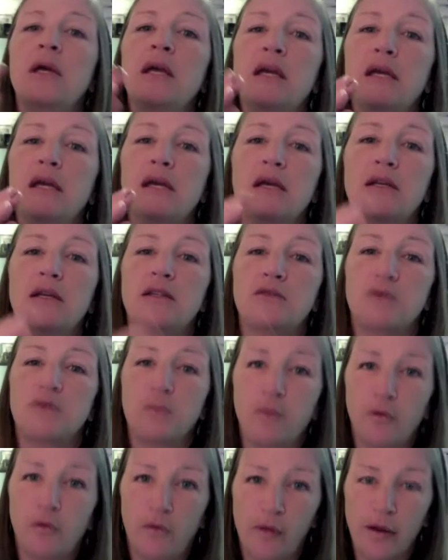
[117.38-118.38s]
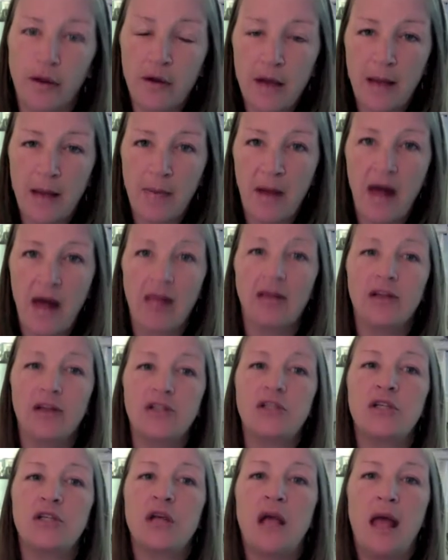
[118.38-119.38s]
is remove all your nail
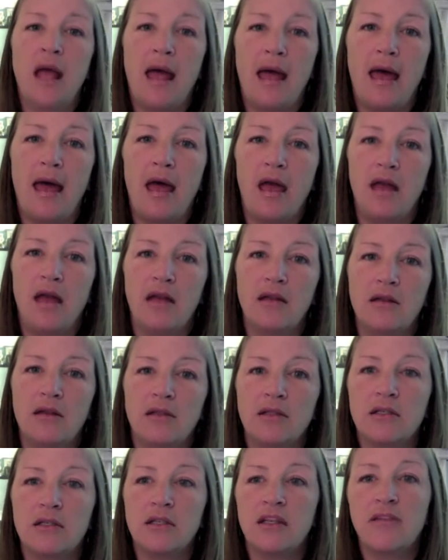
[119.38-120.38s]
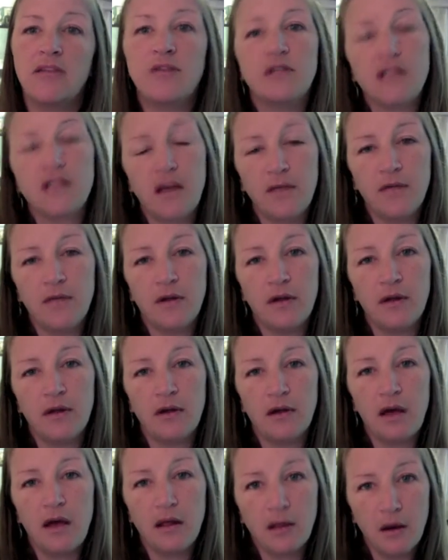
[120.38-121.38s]
polish and give yourself
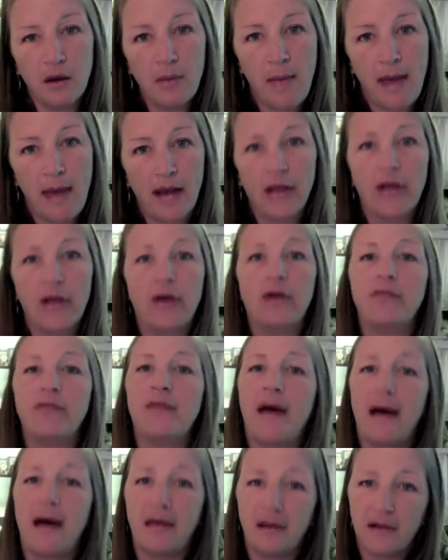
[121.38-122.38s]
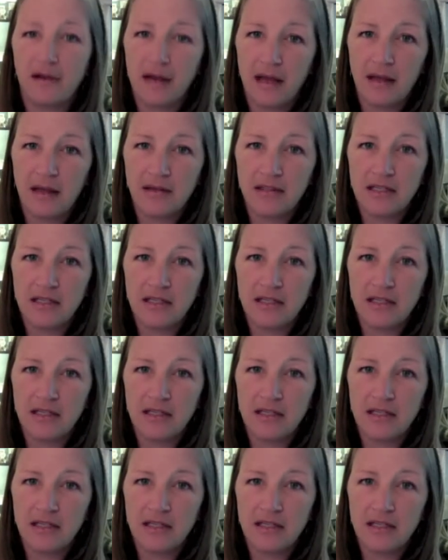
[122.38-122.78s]
a little manicure. File your nails to